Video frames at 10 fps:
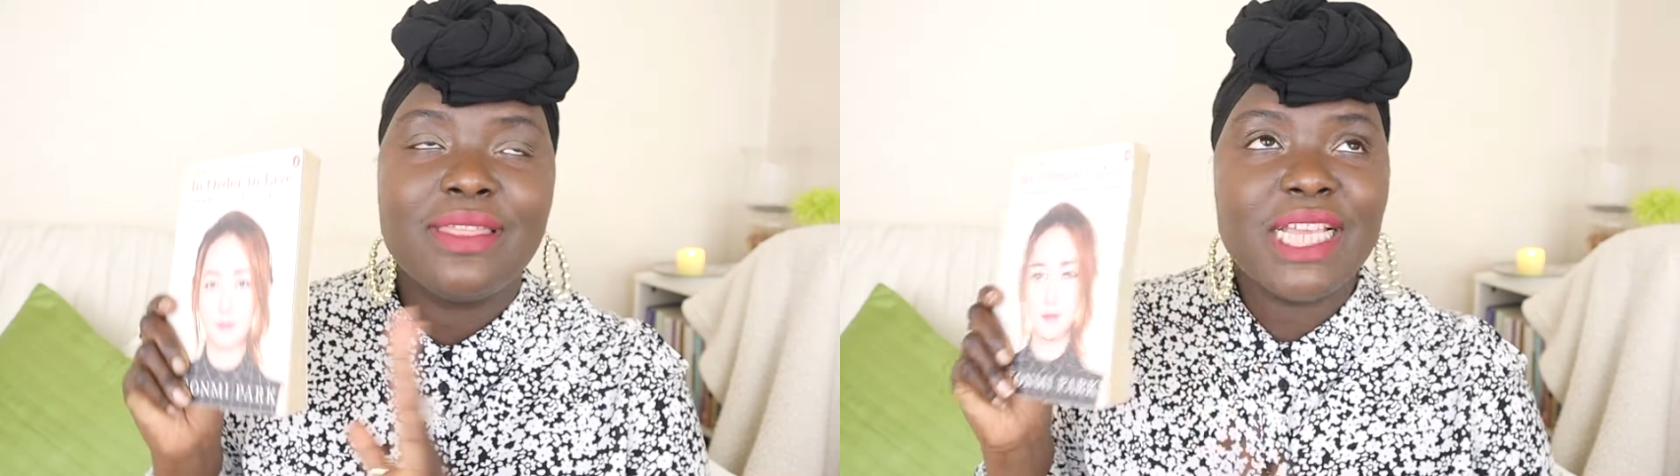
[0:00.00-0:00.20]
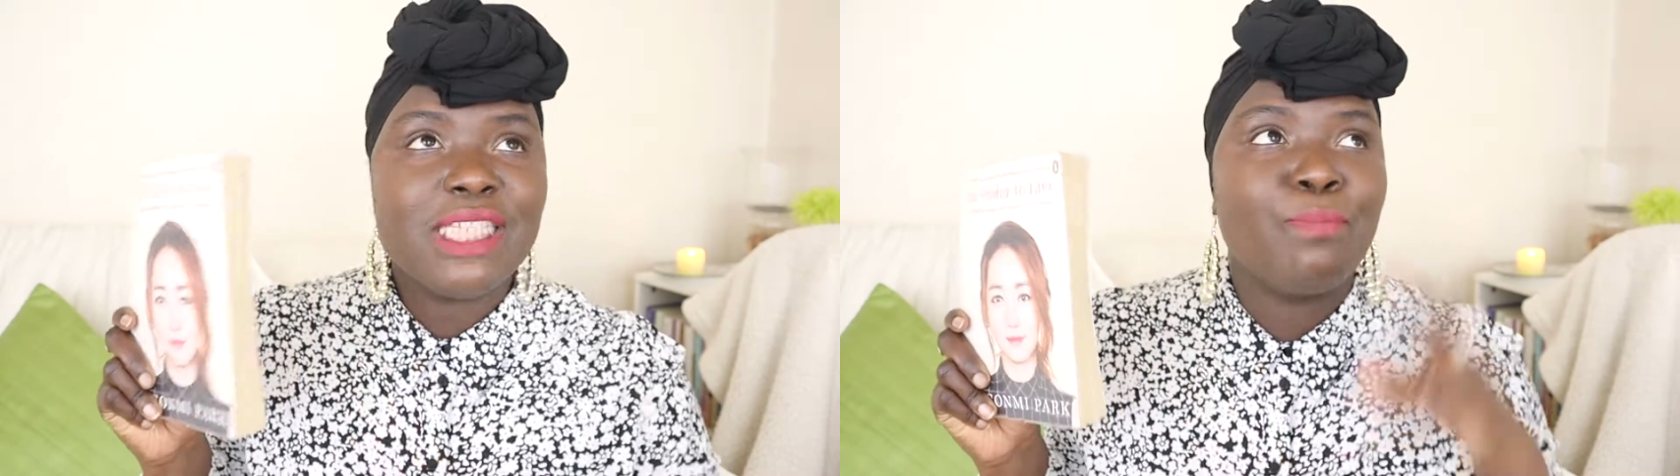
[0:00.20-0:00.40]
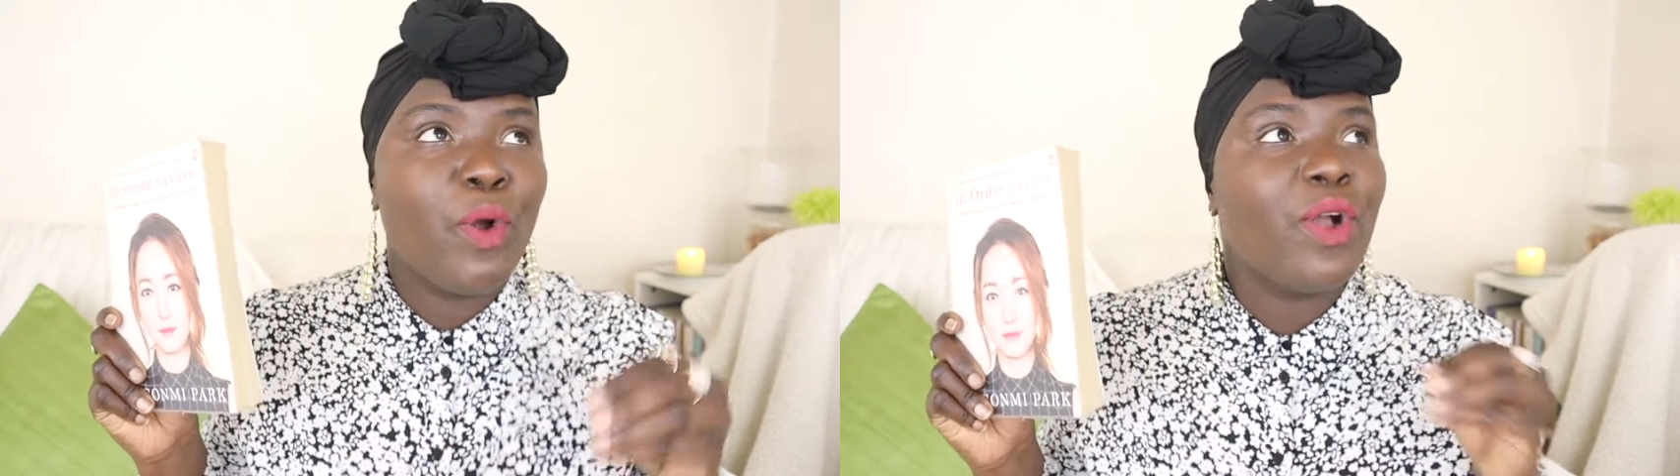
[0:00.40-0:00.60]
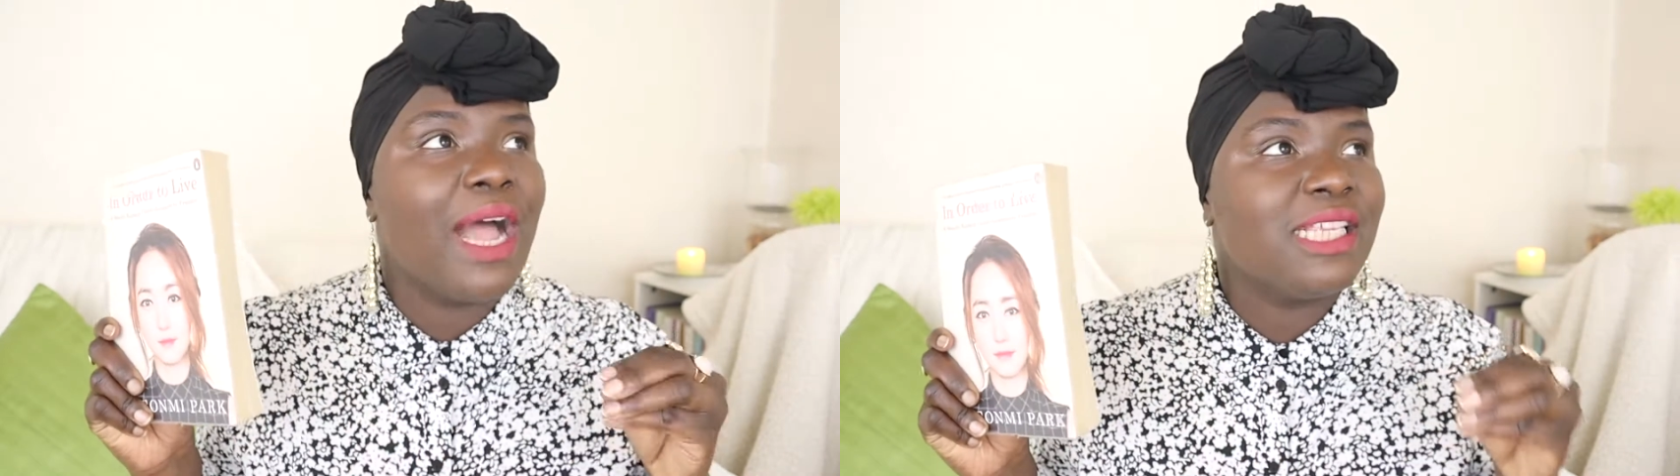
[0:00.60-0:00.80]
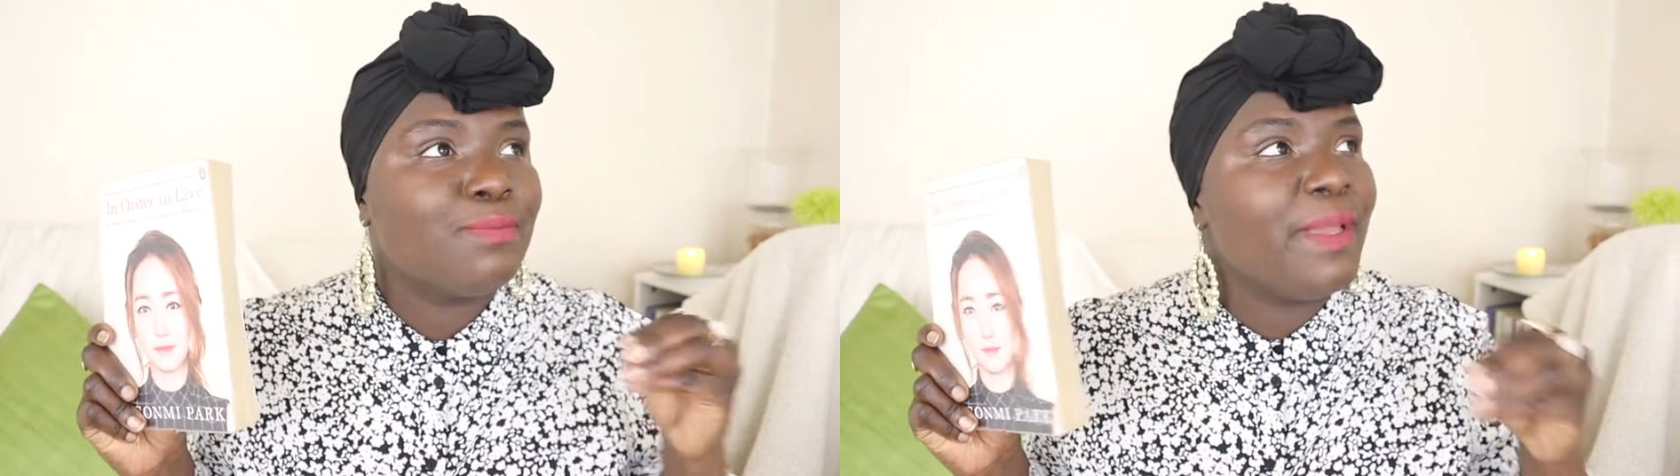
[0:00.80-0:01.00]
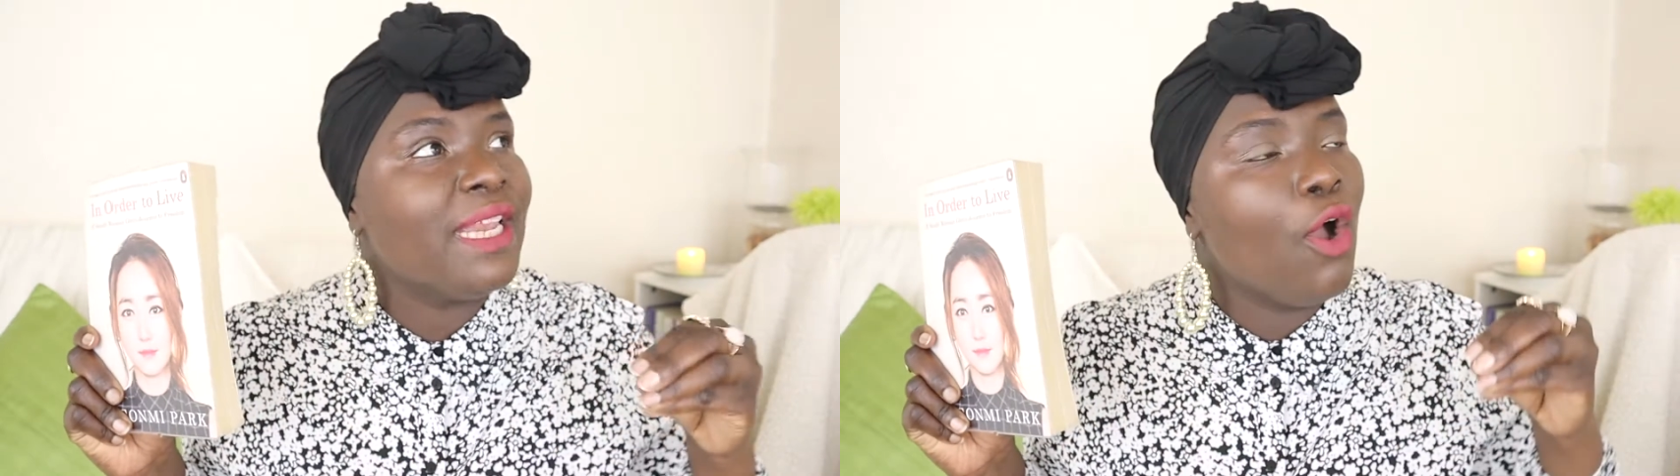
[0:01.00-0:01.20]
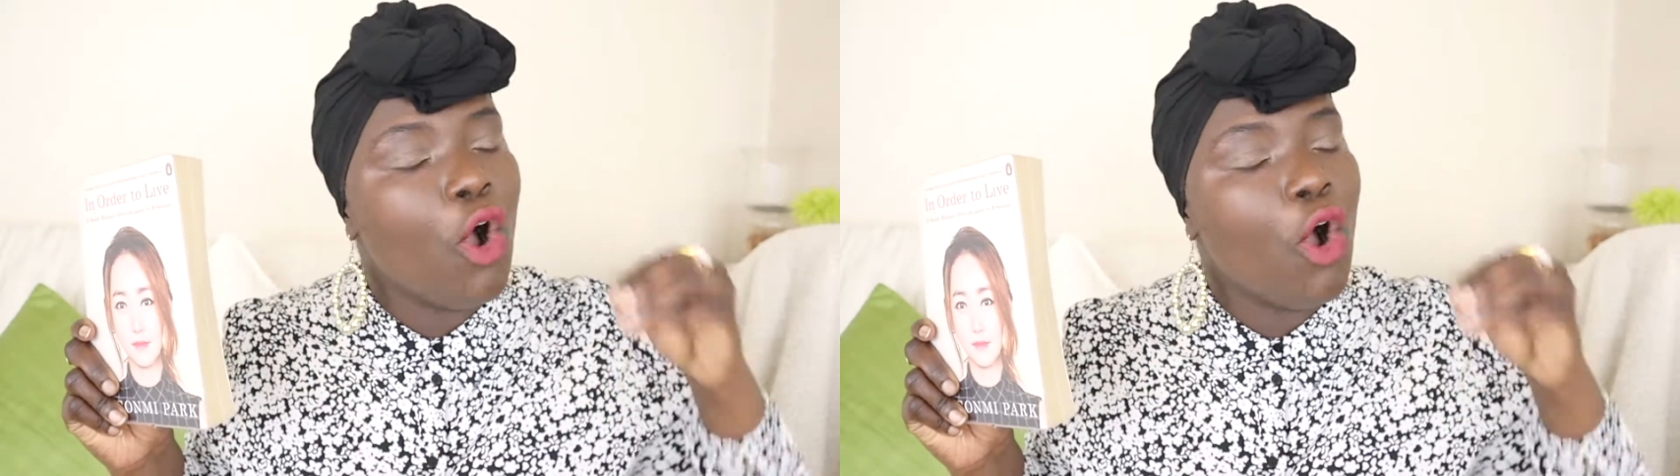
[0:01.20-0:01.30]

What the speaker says: This book has been